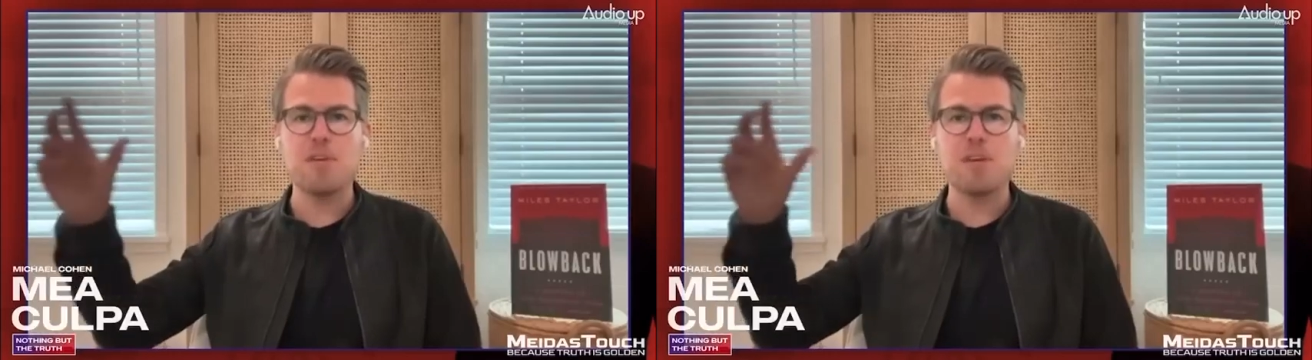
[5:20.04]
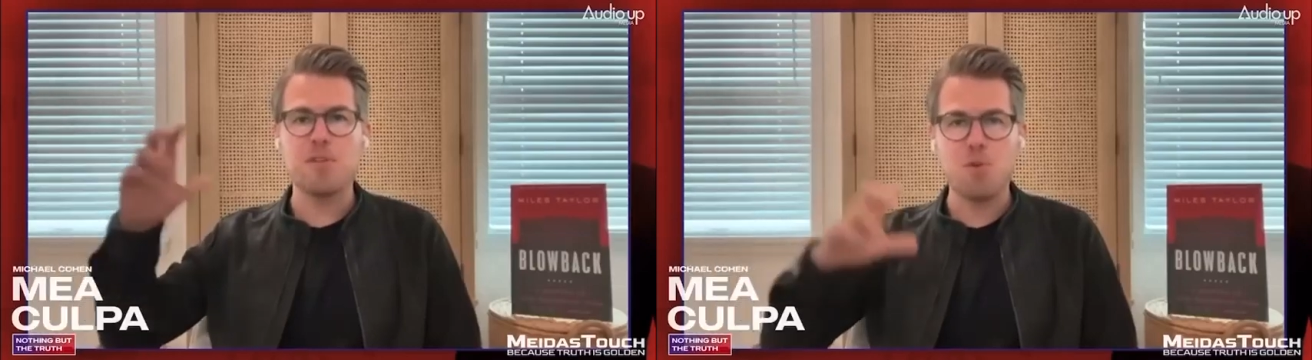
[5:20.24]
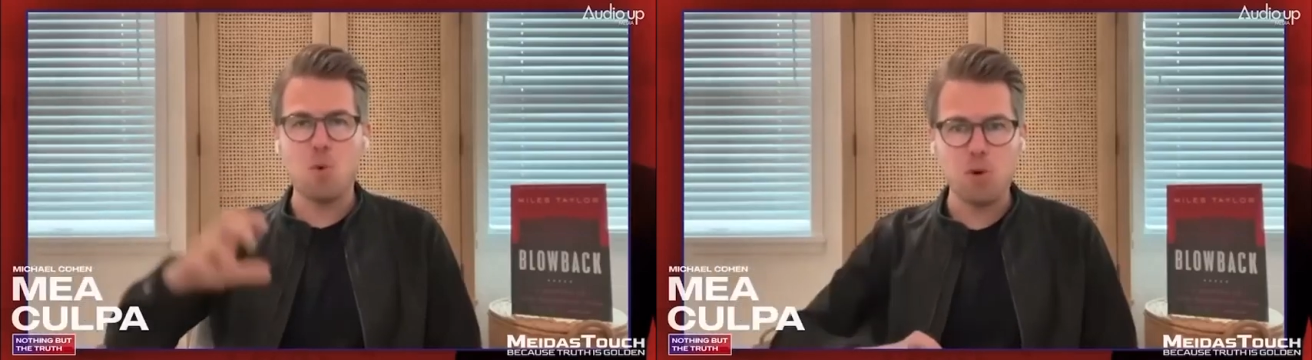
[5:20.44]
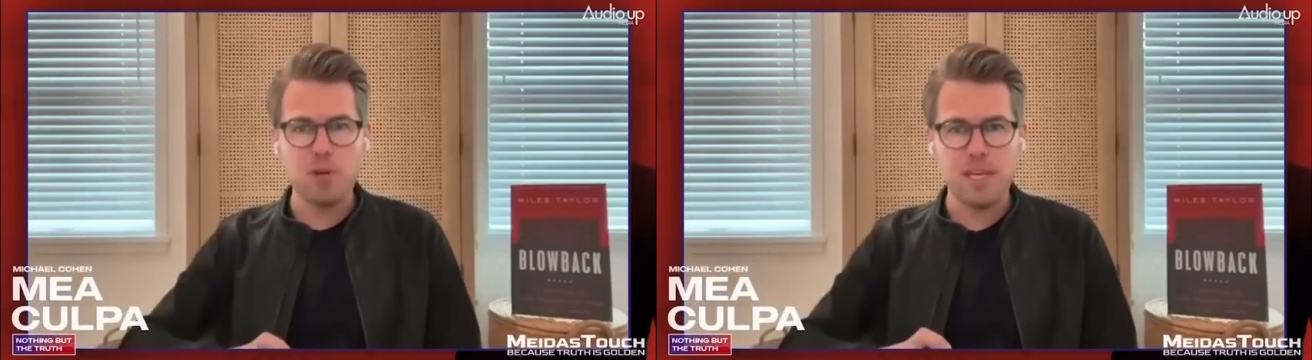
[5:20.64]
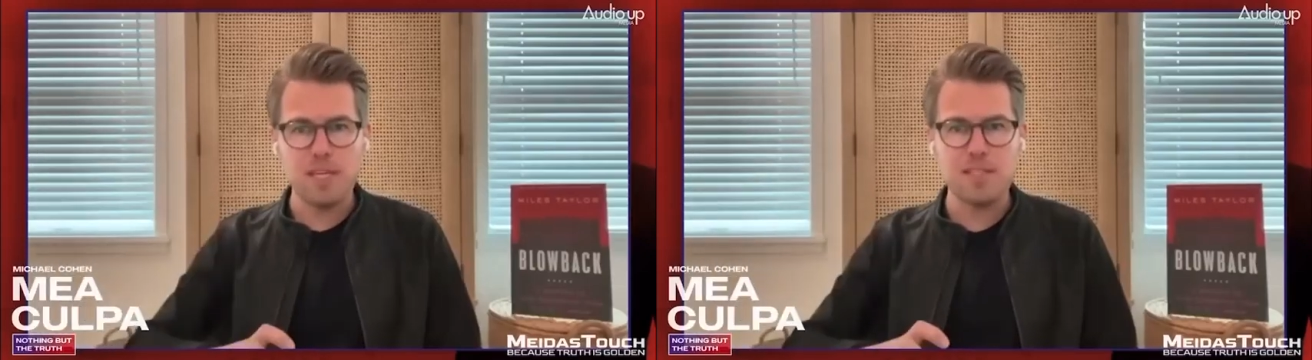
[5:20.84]
But the
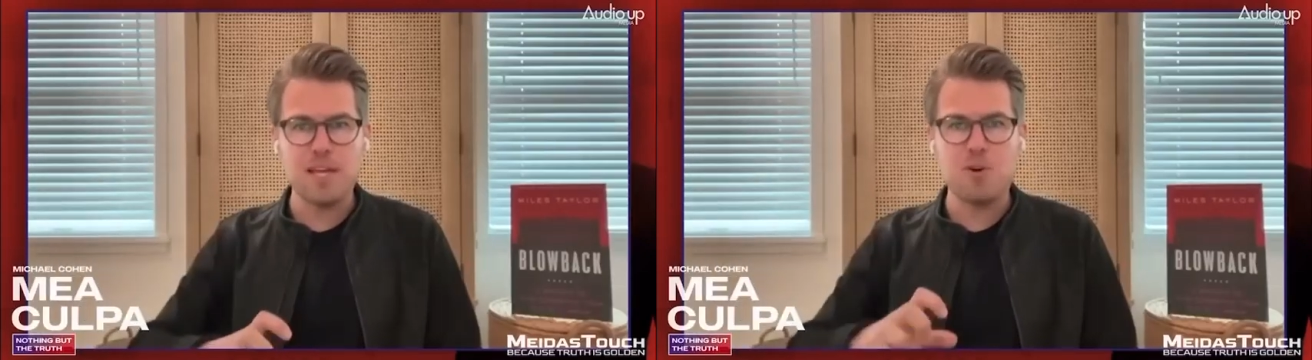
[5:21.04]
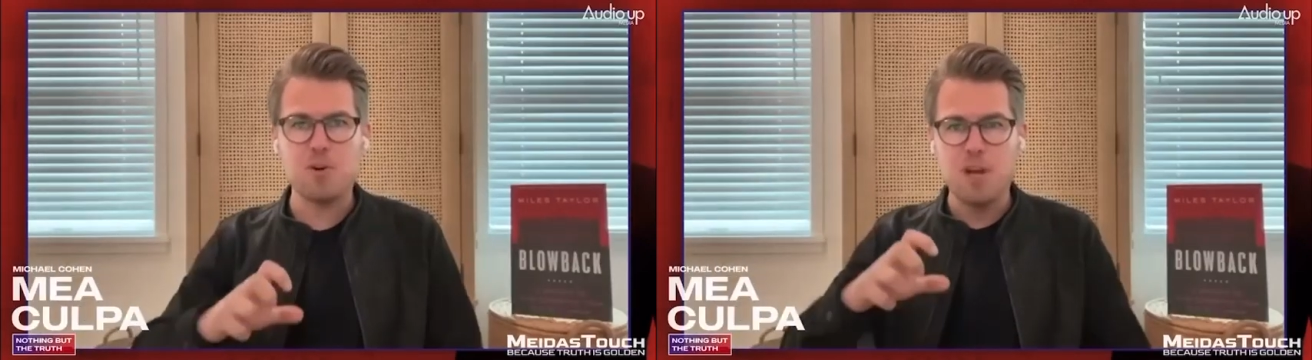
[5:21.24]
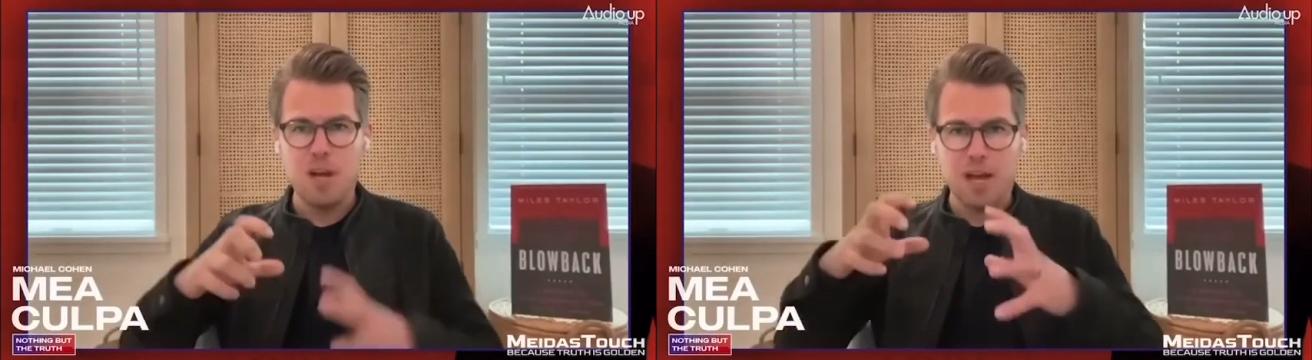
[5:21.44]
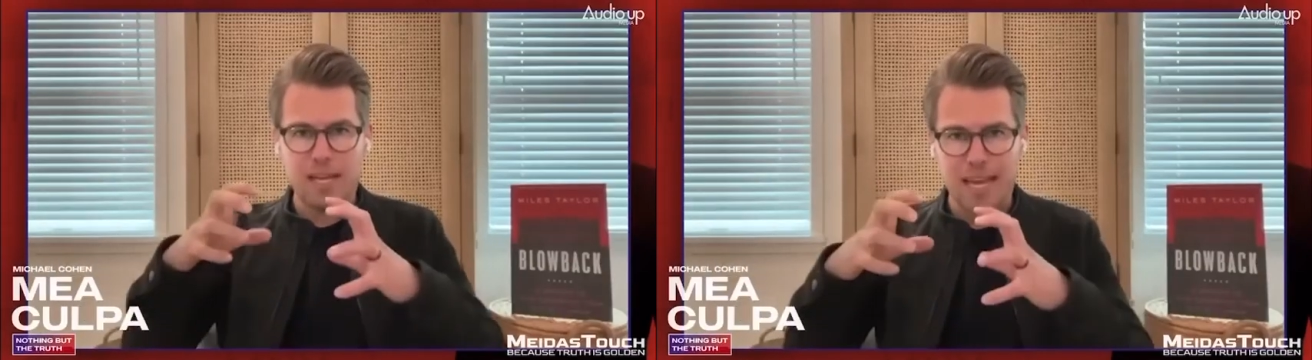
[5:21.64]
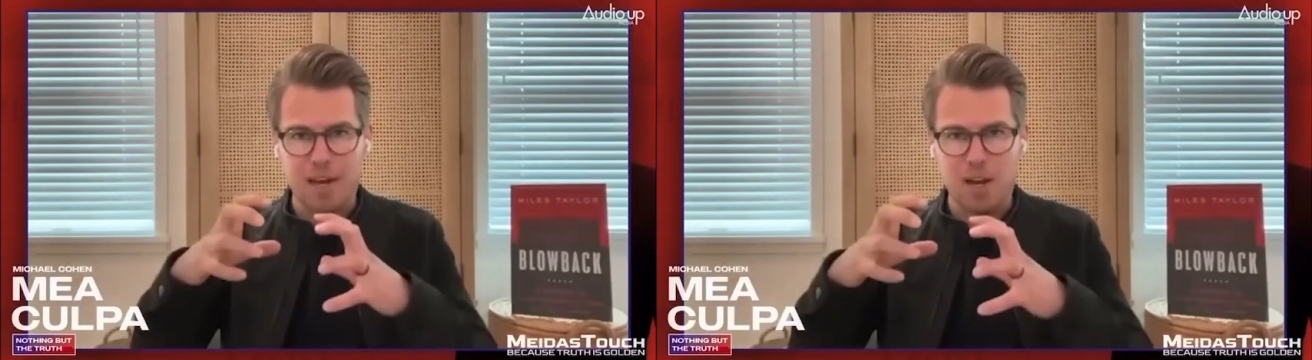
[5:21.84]
authorities that are,
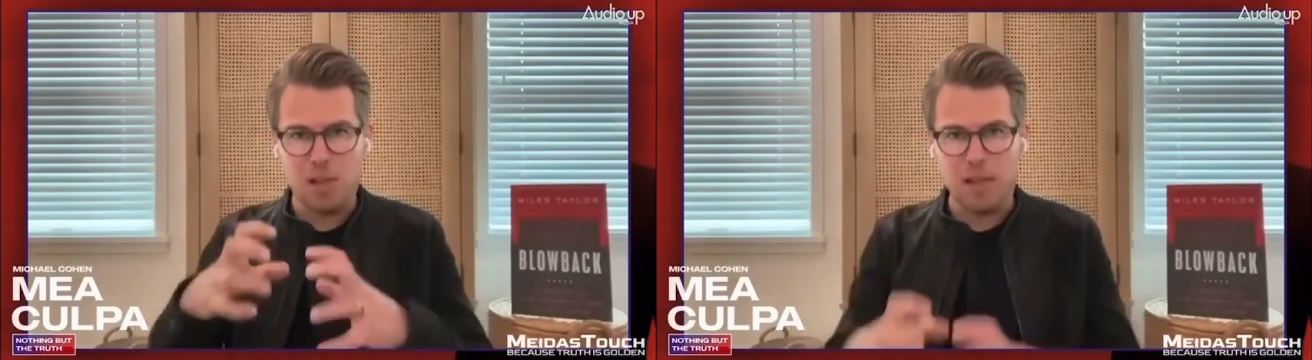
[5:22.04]
again,